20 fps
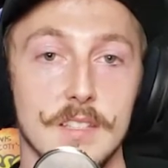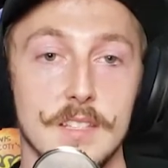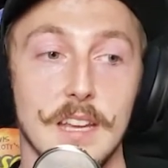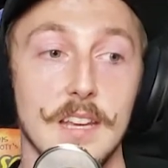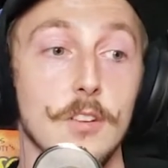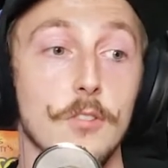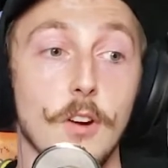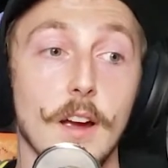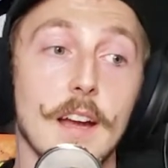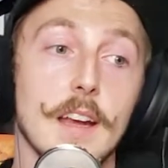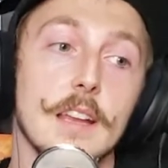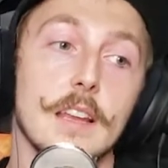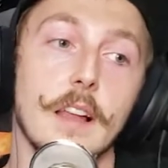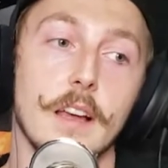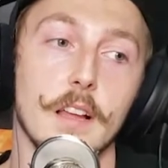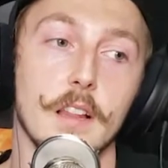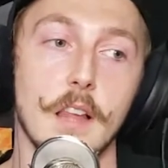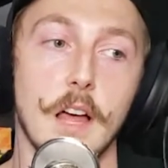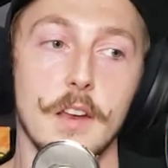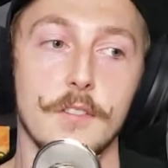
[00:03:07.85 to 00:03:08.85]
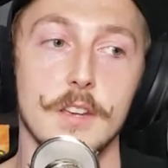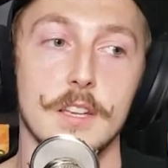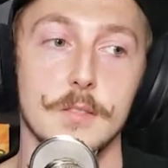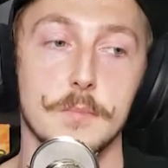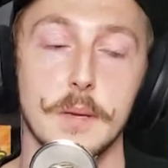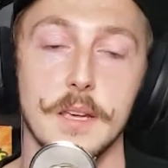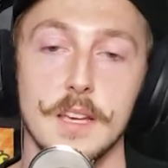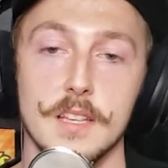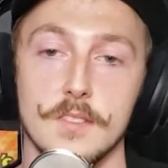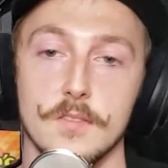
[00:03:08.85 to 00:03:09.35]
And granted, like a lot of it is
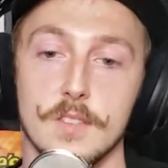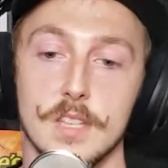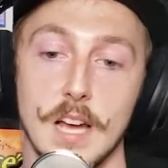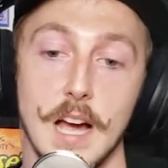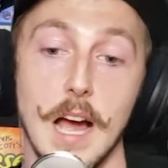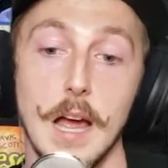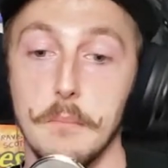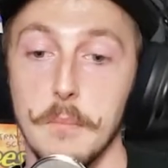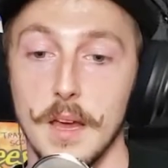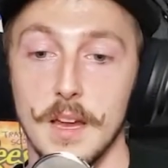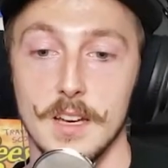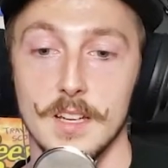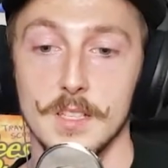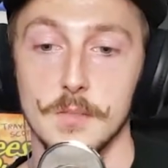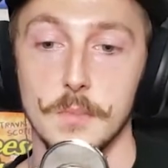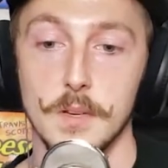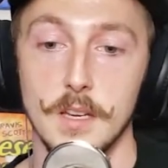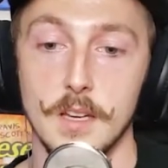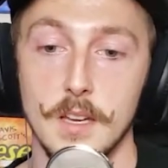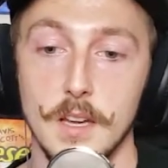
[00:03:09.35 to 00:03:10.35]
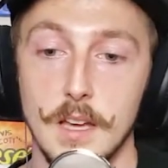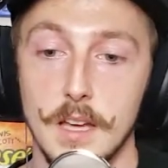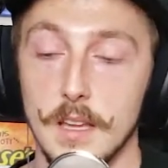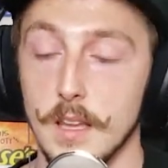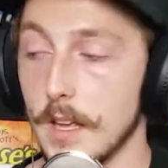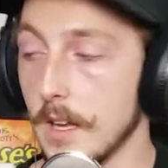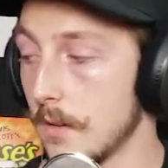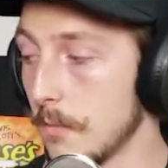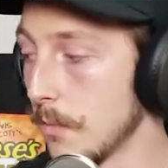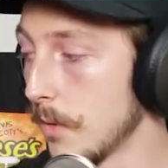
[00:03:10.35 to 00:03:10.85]
because of time management,
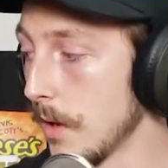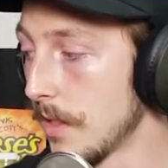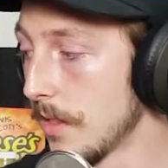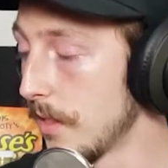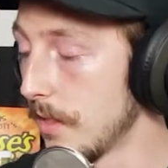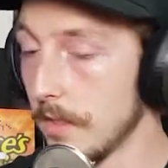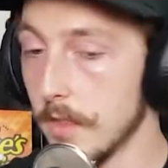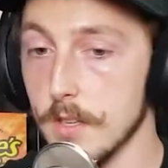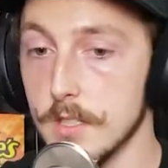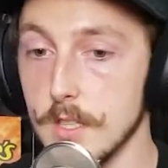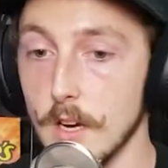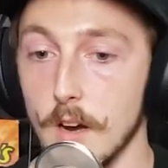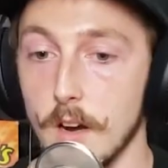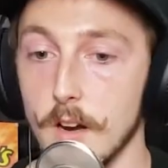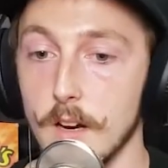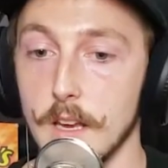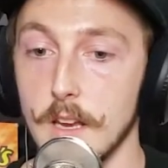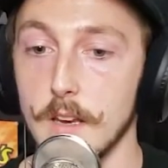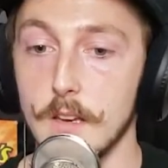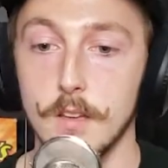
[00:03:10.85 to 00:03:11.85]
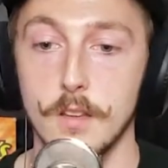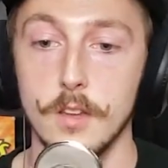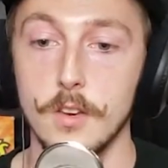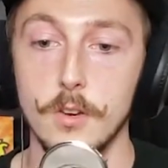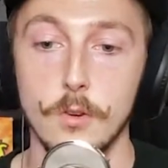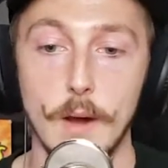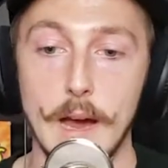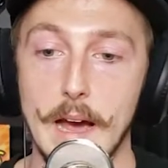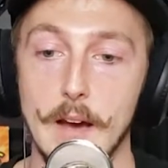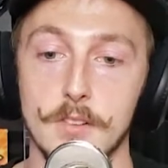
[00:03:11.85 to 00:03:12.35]
like with the dog and the
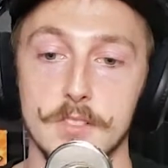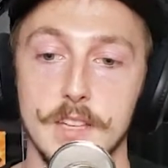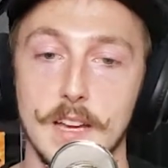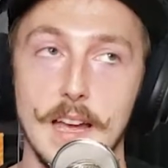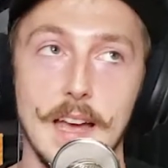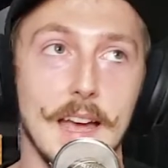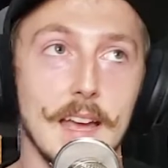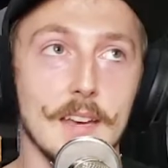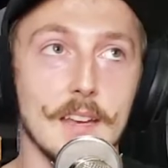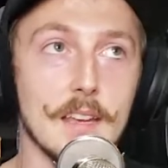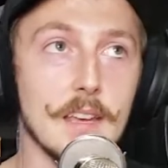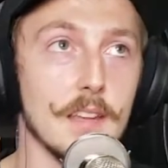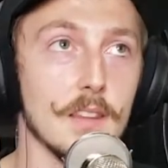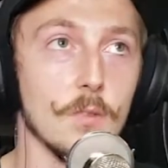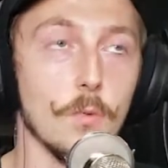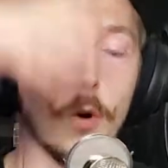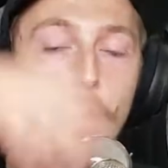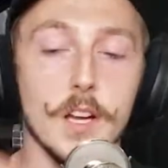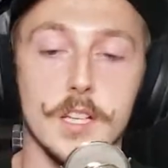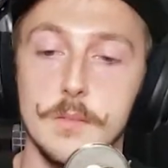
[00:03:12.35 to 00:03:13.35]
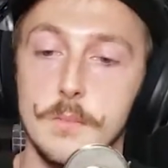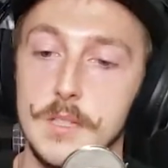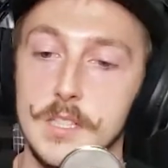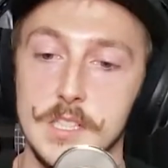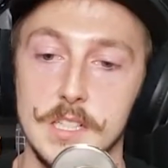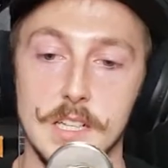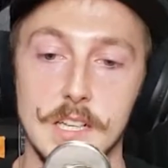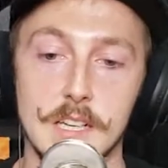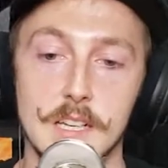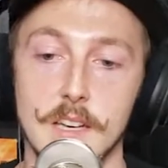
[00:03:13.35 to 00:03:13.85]
new house, like I had to get the washing
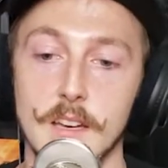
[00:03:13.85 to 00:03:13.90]
machine.